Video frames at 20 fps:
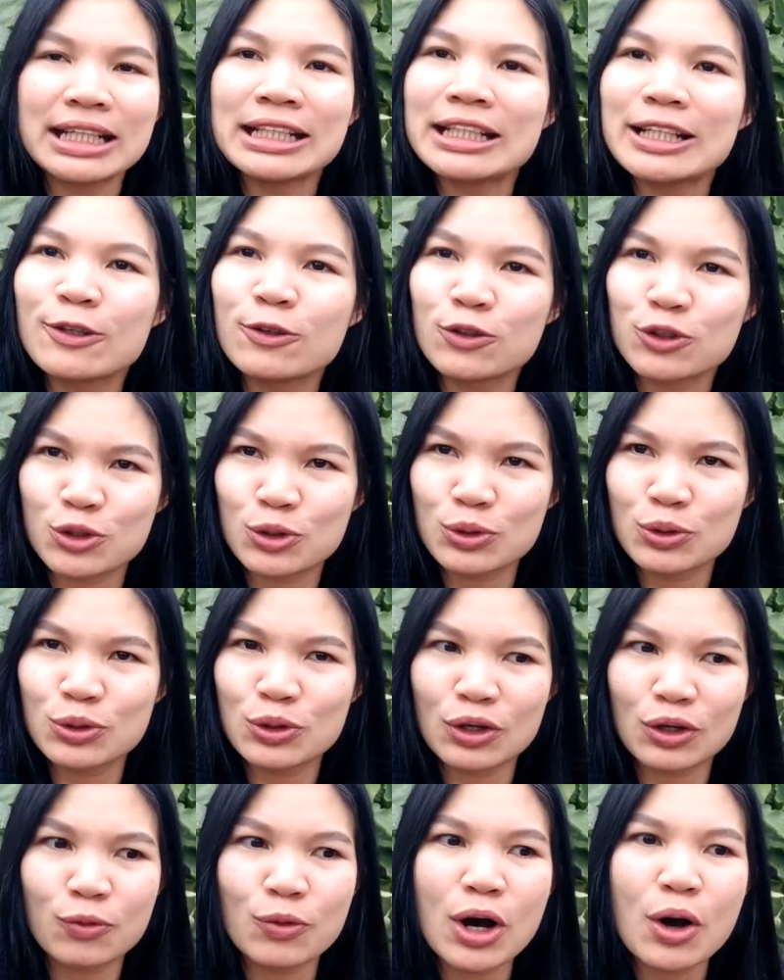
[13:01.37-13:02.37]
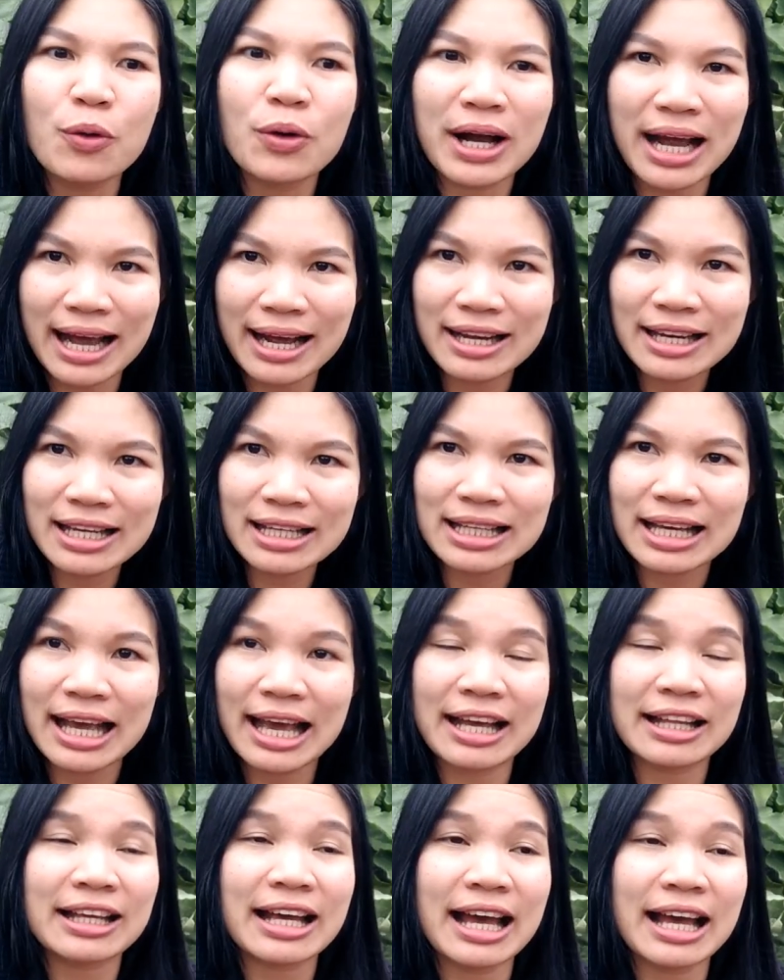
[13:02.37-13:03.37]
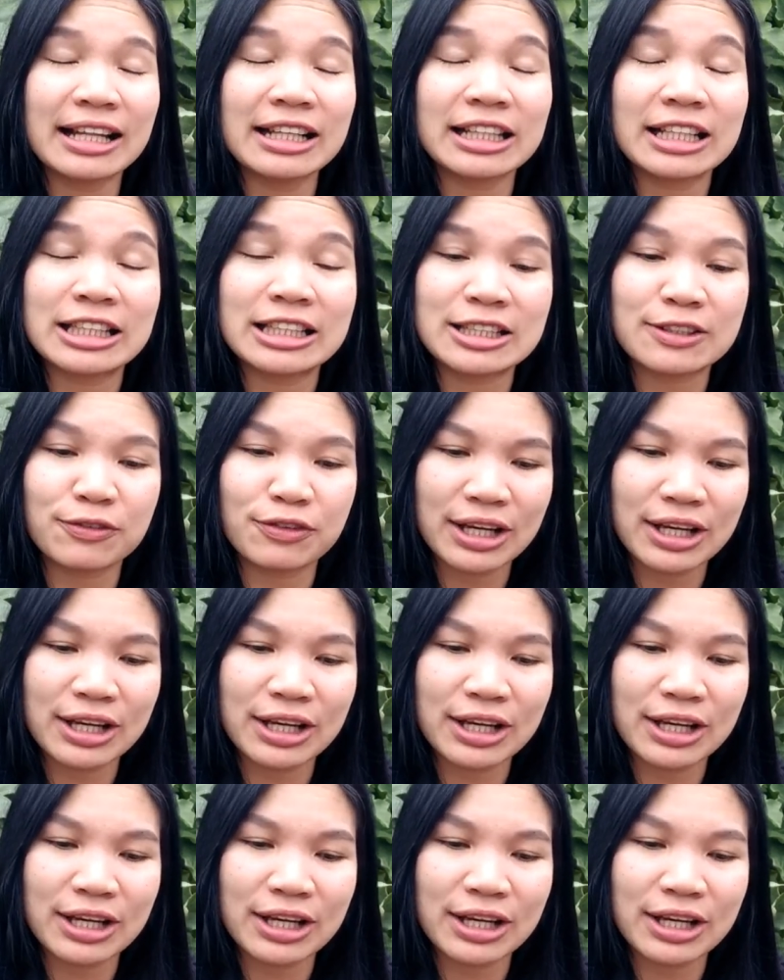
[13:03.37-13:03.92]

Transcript: new to grow garlic, and garlic is